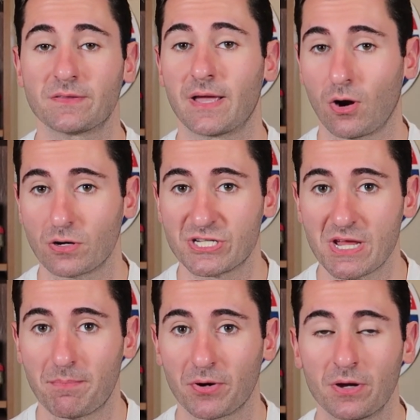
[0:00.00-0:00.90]
They are
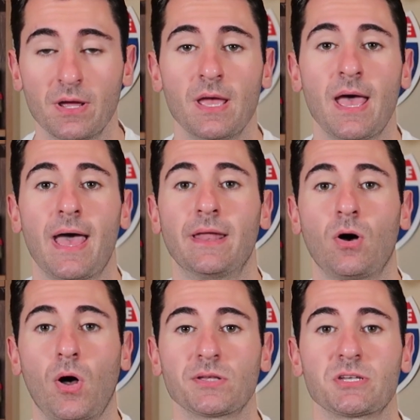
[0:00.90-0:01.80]
cheaper, and
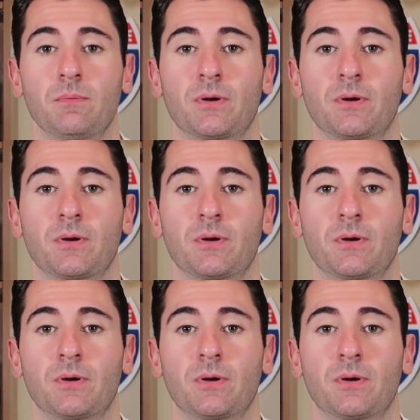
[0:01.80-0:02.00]
also